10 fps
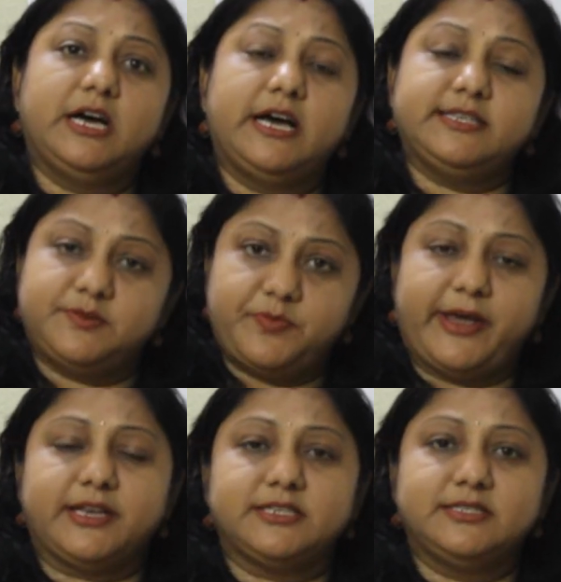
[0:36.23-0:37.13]

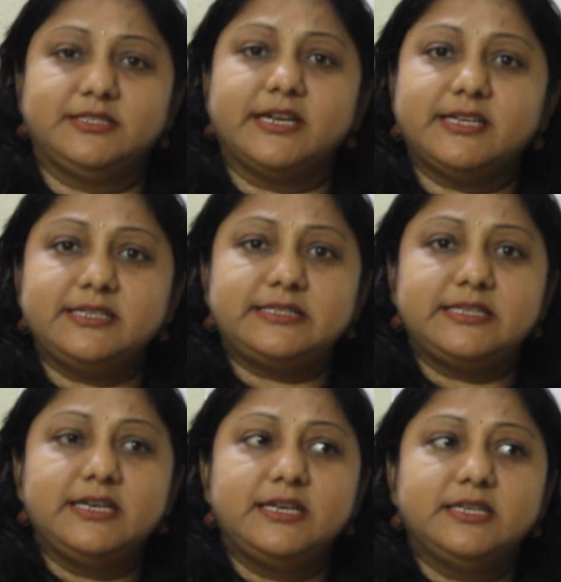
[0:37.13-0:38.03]
aspect, that
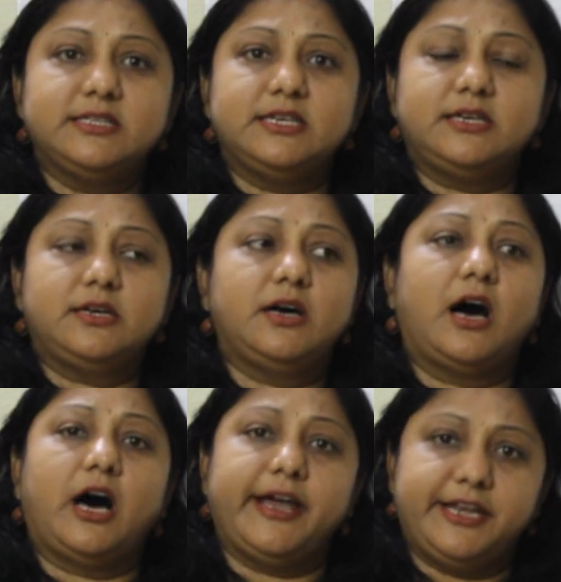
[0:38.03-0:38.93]
is the
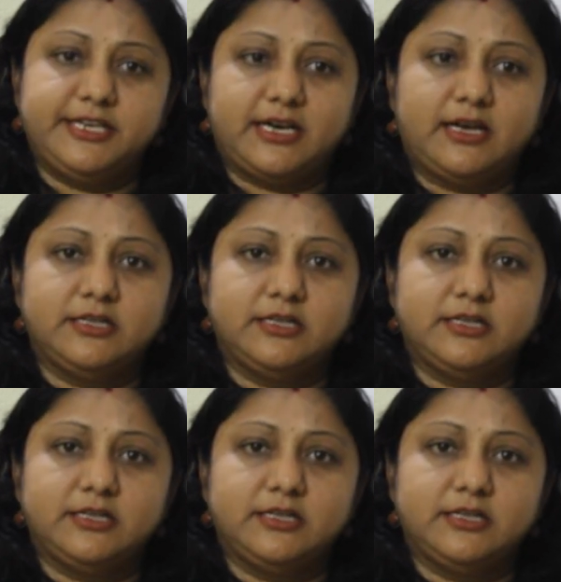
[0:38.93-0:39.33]
idea,